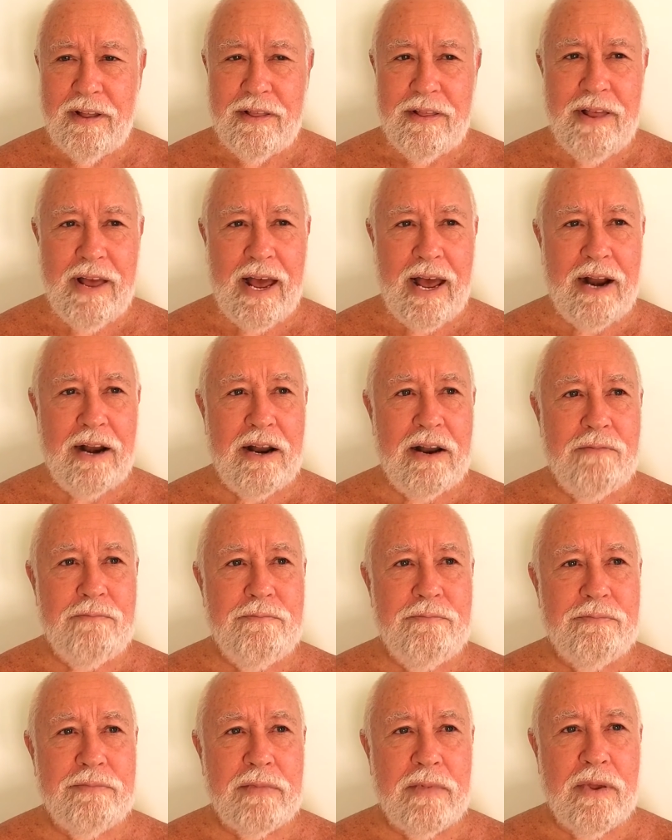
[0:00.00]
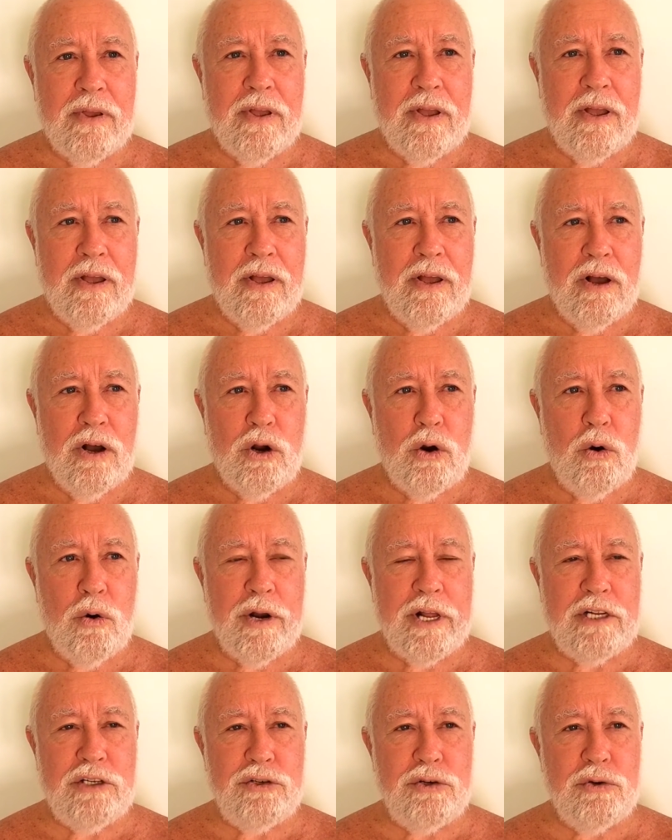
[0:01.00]
that
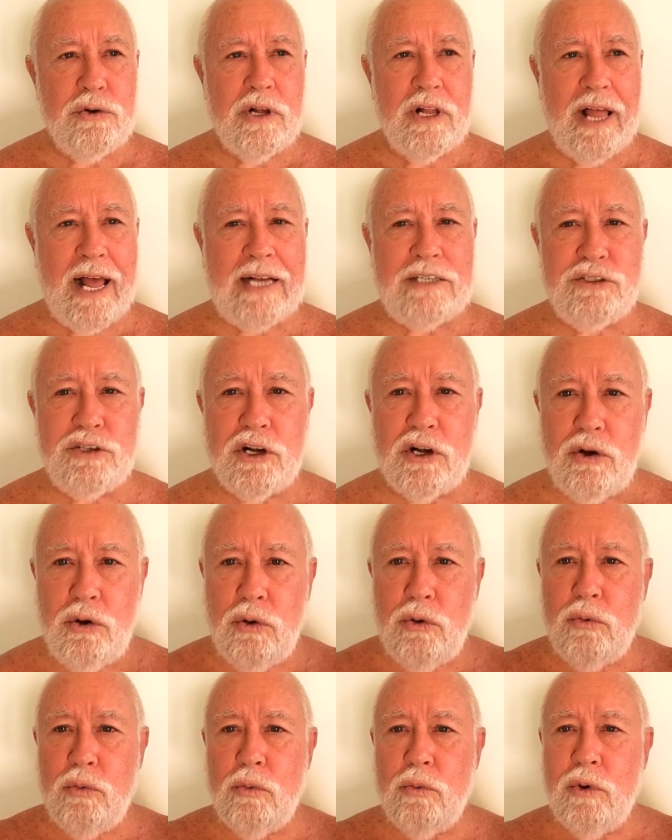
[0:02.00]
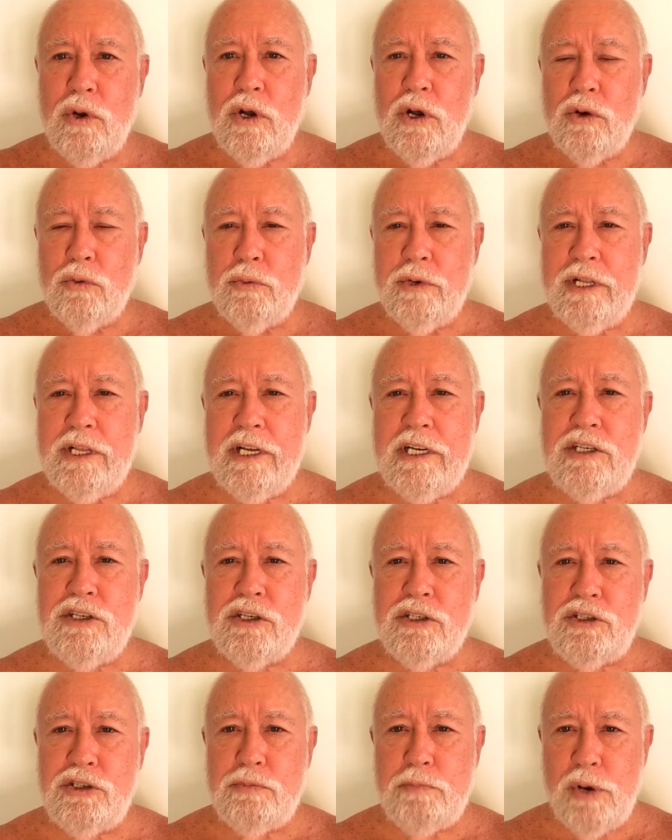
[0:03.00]
according to classical
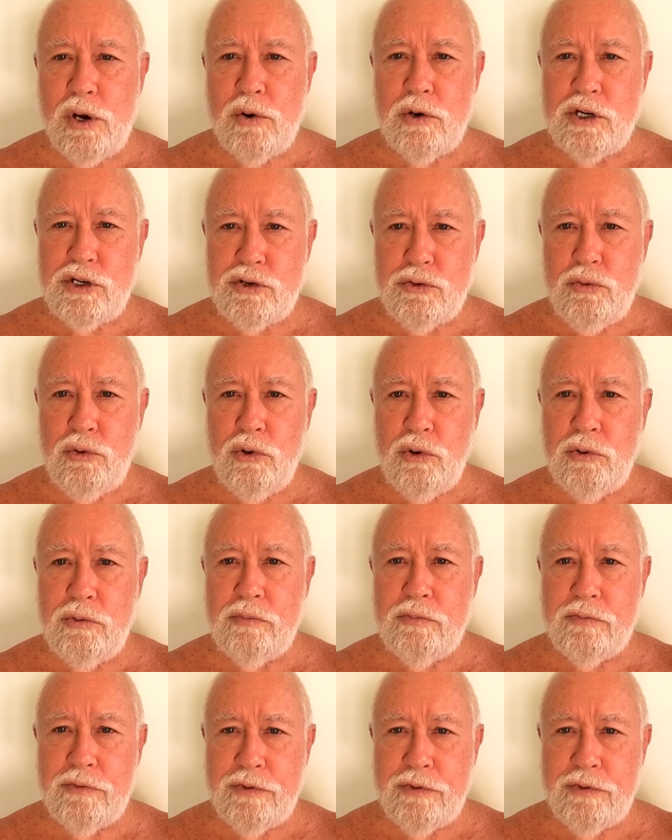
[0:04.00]
religious spiritual